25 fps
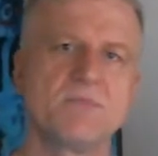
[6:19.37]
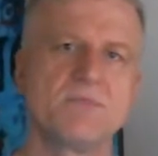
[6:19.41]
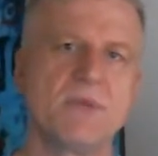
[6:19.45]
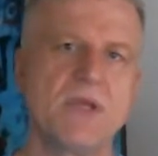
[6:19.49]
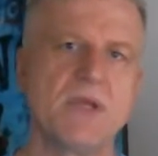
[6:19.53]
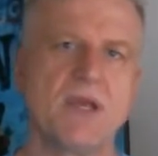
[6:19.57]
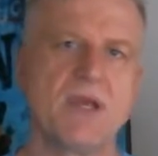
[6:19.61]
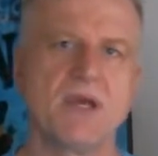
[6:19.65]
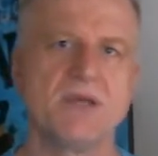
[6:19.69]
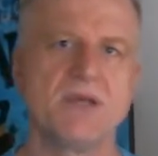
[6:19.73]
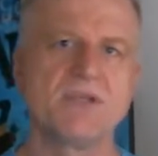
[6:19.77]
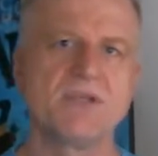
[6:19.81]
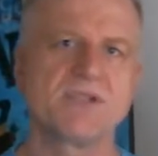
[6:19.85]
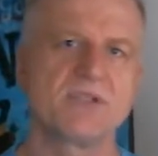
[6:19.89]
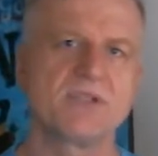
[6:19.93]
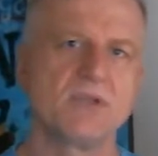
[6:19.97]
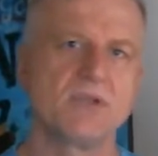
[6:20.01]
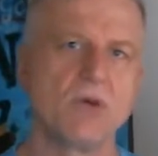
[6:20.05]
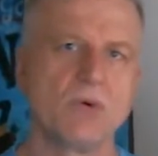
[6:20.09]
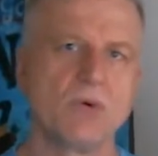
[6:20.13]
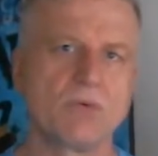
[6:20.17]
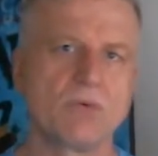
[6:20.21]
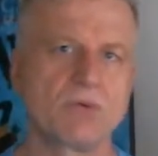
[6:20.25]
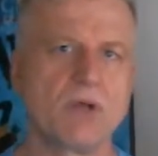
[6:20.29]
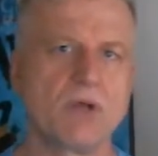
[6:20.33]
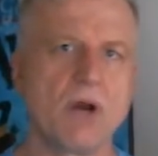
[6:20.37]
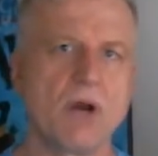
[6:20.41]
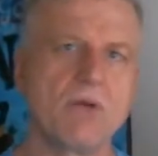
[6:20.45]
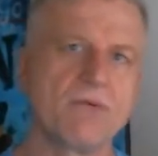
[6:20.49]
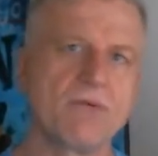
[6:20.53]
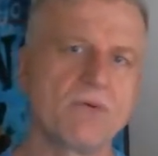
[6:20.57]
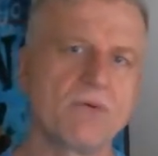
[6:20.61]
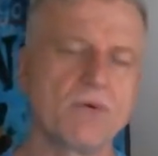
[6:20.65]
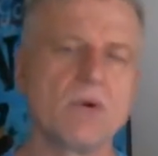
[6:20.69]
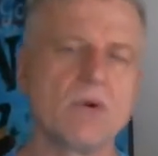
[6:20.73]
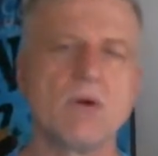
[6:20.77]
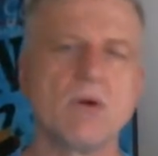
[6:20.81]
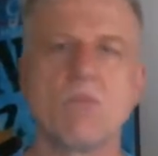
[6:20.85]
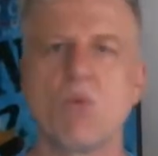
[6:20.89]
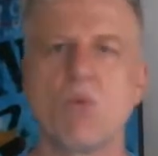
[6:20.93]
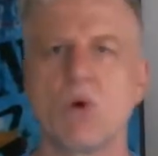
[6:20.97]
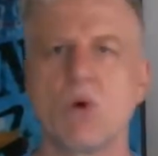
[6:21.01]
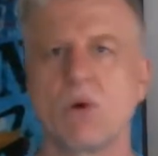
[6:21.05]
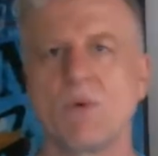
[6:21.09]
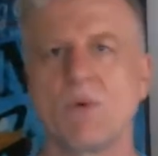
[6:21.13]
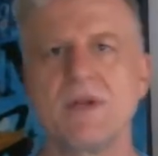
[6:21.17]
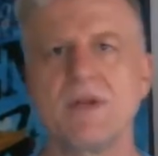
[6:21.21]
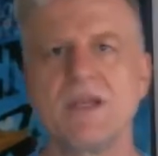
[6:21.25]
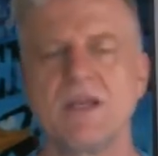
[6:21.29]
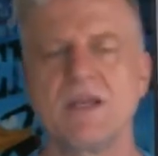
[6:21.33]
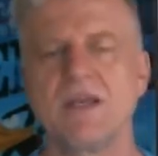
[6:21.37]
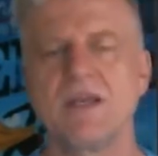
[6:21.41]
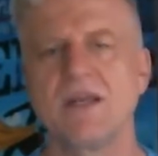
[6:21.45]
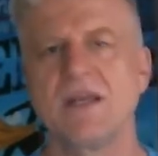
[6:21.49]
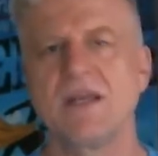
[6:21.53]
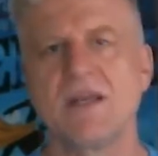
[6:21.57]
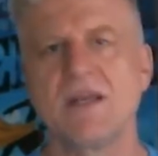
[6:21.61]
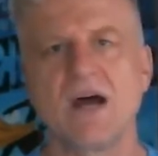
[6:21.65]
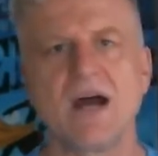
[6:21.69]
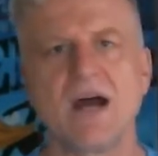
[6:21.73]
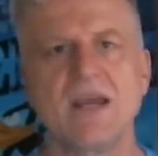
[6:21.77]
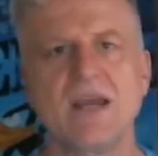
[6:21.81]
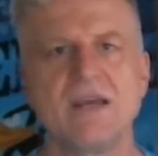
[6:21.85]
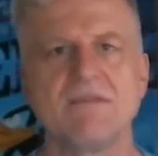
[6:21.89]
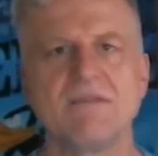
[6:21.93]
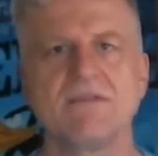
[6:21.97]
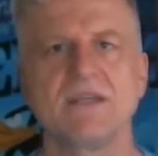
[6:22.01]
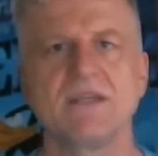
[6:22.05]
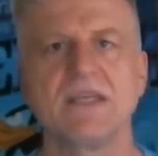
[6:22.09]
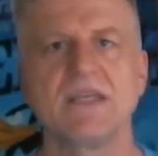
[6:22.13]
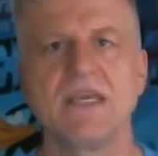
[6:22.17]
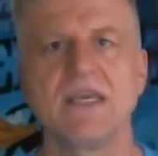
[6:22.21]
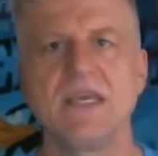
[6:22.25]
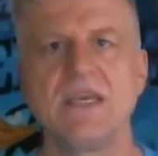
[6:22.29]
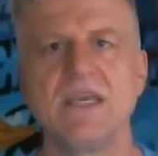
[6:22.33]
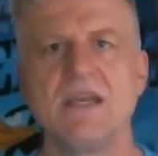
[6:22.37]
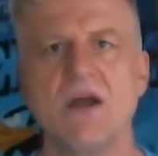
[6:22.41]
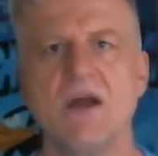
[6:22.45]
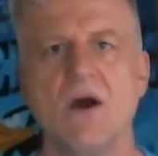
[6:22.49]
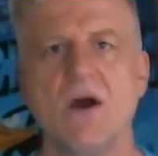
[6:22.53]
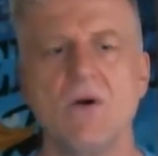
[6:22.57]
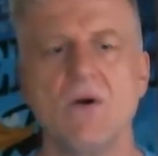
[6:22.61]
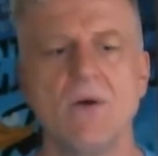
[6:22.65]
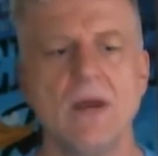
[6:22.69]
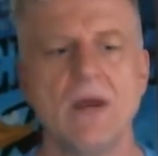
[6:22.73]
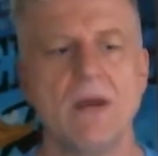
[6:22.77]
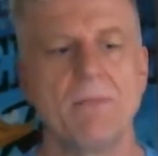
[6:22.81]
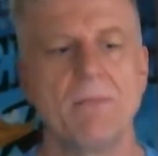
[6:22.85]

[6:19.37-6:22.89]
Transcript: because you'll go through it more when you get into IF and keto.